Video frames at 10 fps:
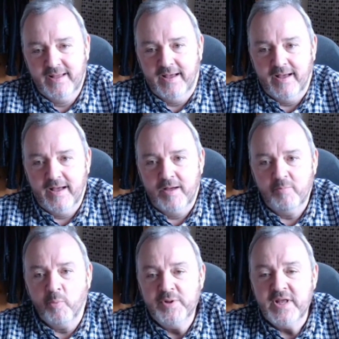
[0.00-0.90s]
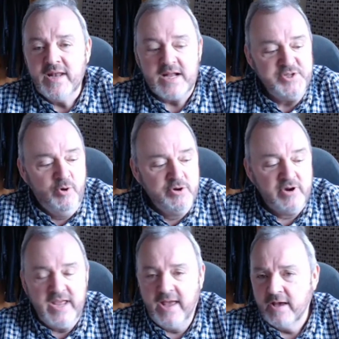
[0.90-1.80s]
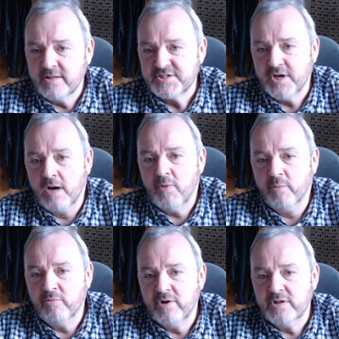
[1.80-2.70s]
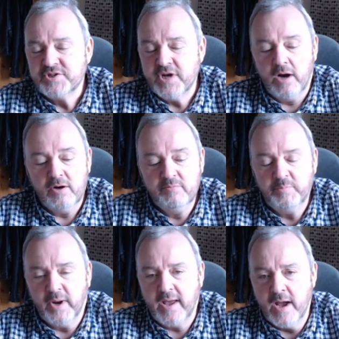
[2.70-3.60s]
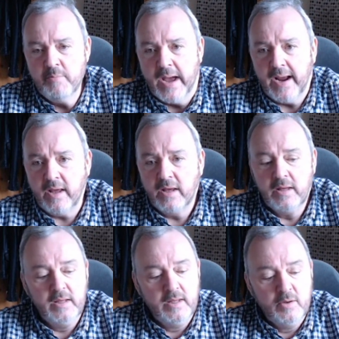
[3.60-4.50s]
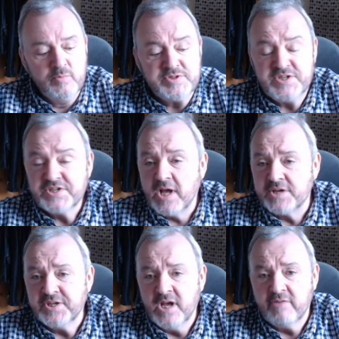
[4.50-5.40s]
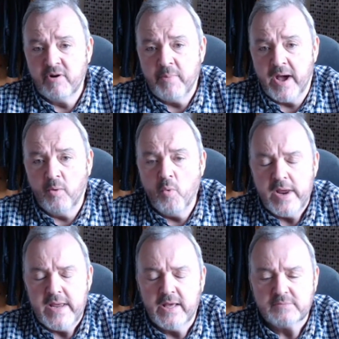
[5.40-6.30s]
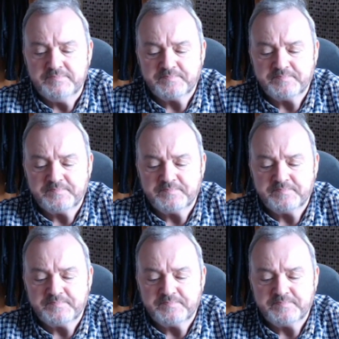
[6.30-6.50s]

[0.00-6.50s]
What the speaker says: And we didn't actually order a kit at the time while we were at the show, but came back, was discussing it for about a week.